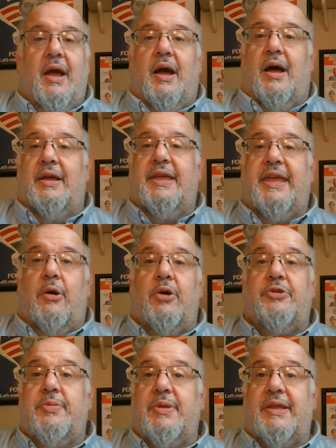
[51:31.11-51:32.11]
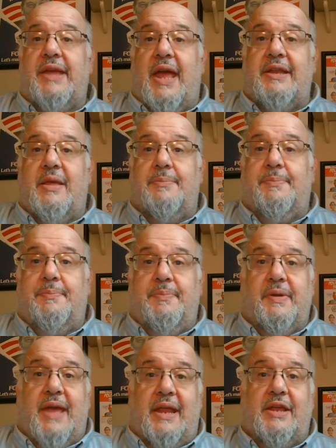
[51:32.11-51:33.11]
Uh, he ultimately ended up
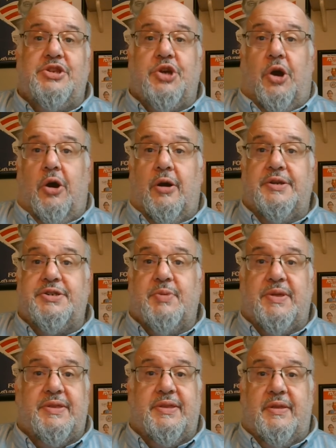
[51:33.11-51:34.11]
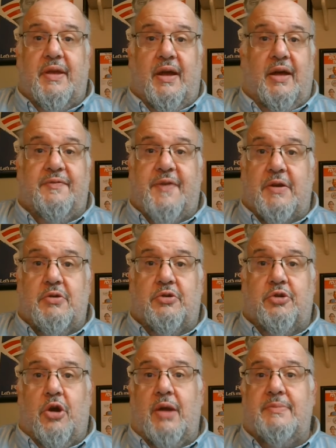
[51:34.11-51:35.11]
getting charged with uh, federal
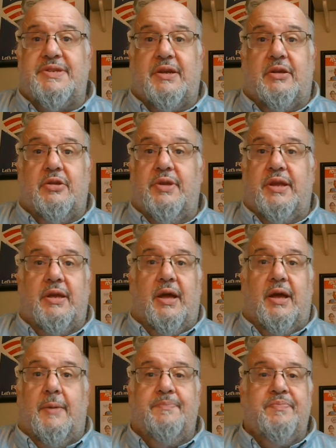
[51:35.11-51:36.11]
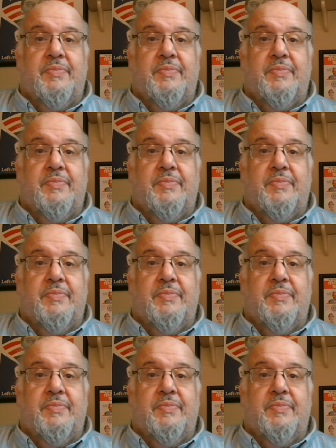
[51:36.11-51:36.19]
crimes, including uh,